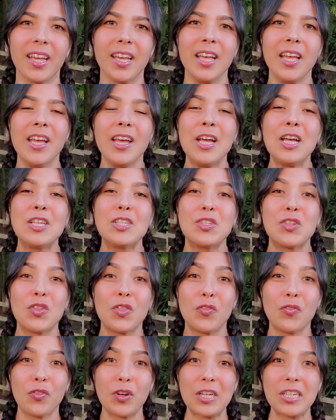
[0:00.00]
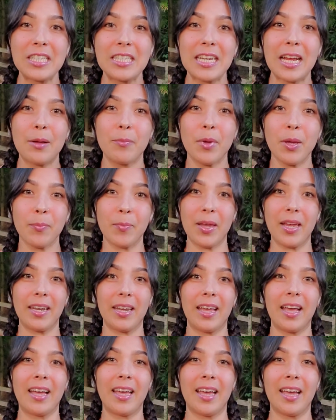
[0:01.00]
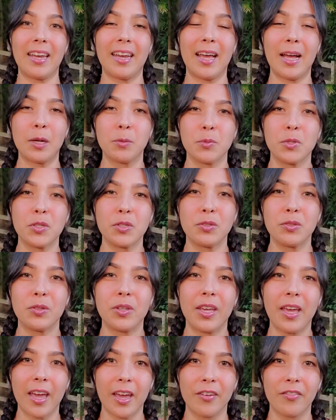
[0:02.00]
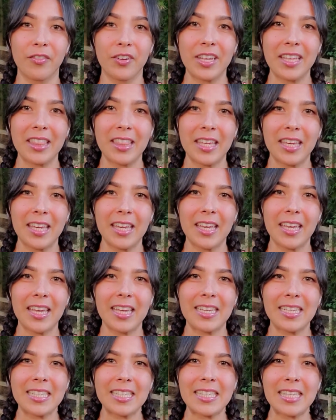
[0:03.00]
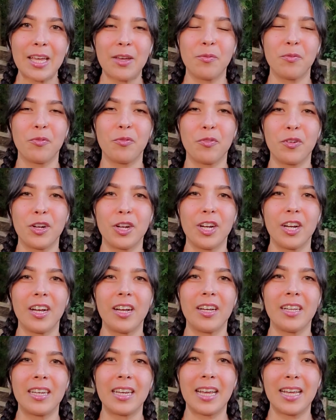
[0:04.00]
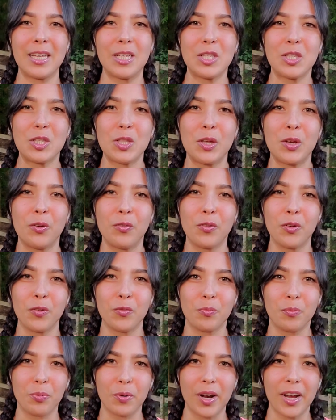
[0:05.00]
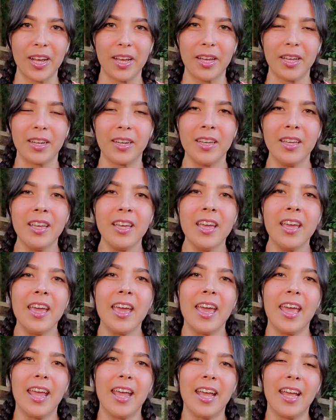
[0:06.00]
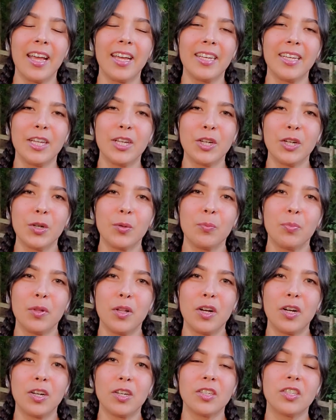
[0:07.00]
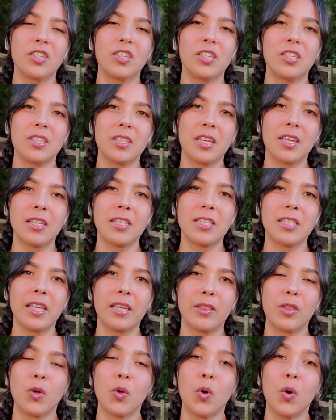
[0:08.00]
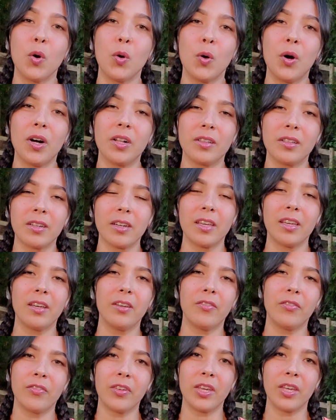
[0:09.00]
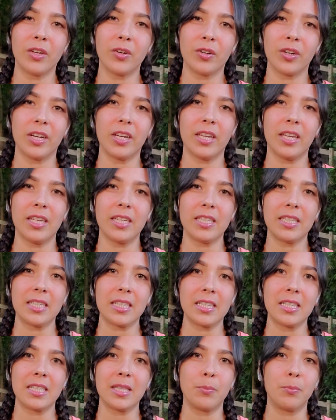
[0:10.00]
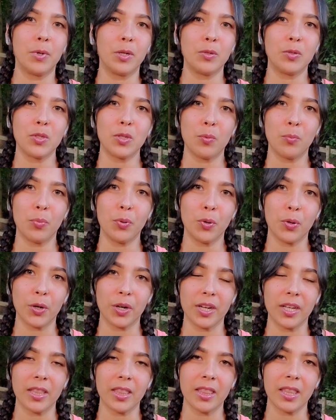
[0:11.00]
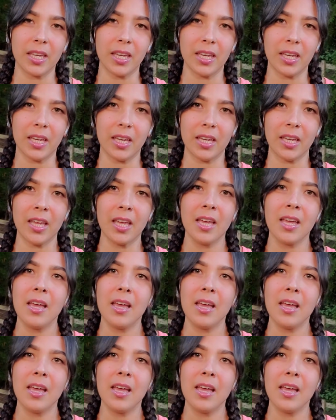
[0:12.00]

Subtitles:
So the first time I made it, I had absolutely everything except for a nice loaf of bread. And in her blog, she says that the quality of the ingredients is the most important thing.